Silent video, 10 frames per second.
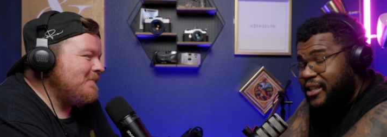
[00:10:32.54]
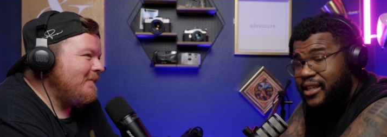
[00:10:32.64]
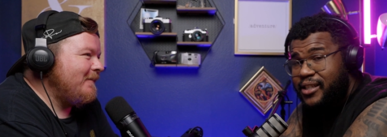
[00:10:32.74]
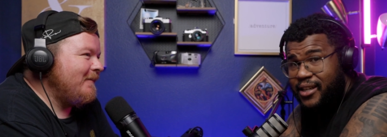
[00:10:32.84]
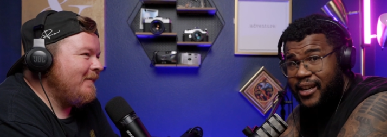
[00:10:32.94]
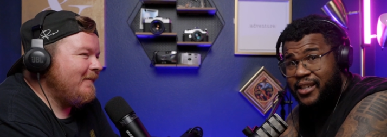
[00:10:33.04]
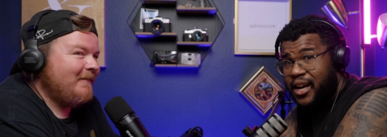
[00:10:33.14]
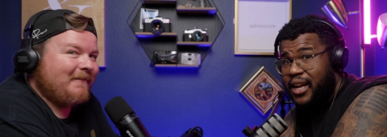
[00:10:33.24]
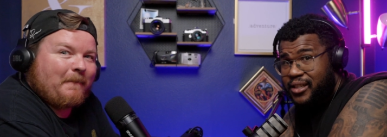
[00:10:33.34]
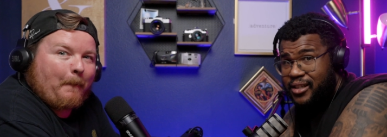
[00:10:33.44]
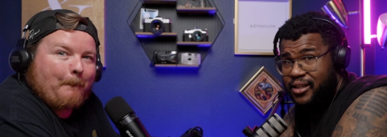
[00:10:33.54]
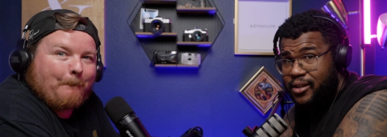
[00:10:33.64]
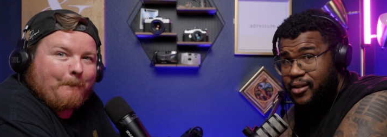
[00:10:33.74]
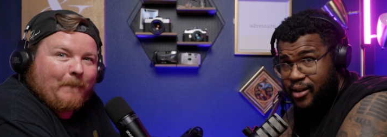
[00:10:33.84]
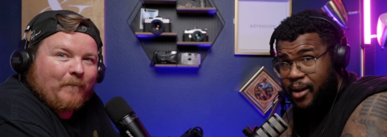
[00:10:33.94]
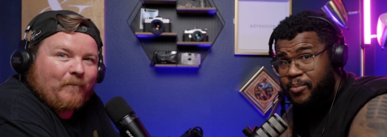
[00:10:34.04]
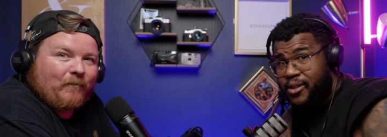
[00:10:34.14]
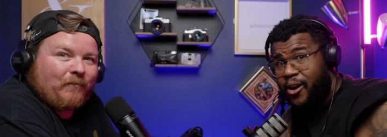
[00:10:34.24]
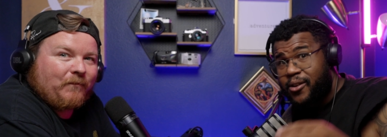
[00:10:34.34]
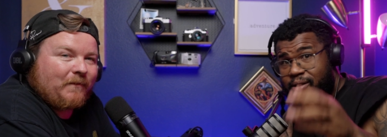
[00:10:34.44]
Speaker 1: these technologies. I'm
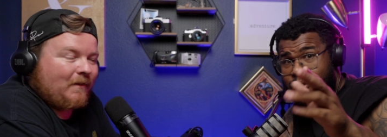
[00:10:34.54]
talking